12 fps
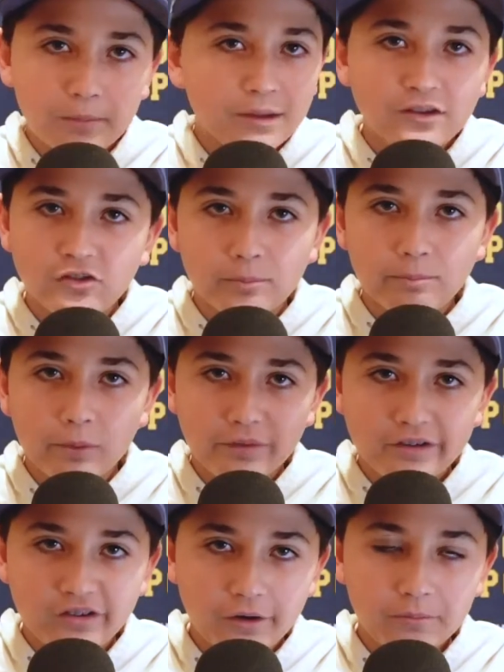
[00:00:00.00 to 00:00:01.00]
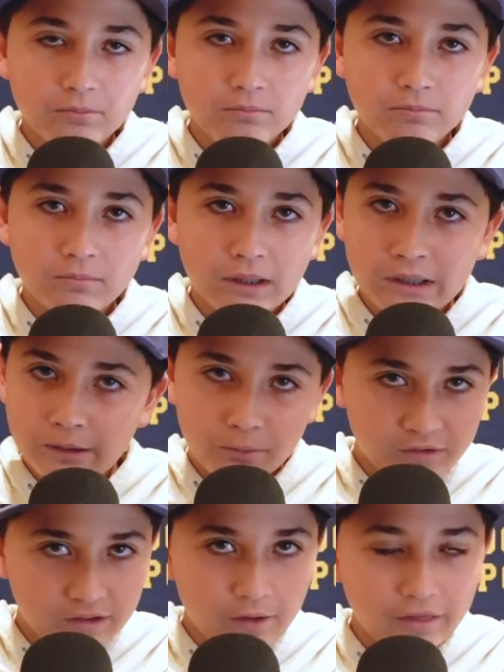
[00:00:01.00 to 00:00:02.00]
made the Super Bowl. This year, he
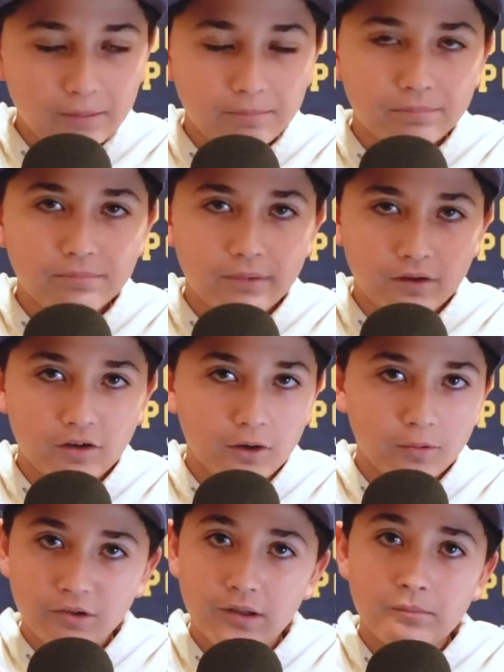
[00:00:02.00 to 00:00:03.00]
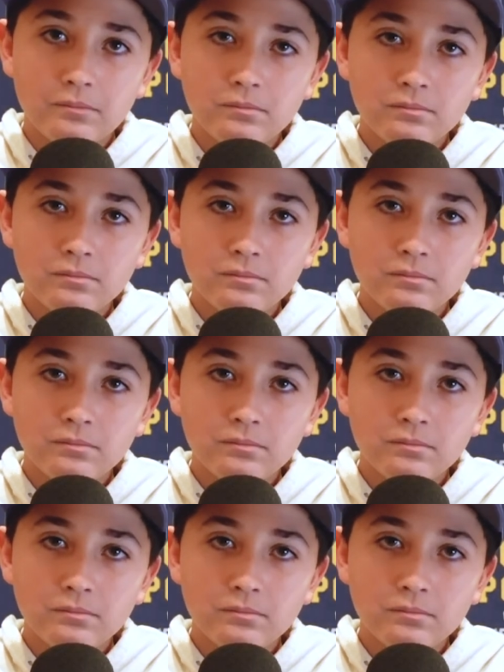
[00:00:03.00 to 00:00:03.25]
wasn't healthy. They're a terrible team.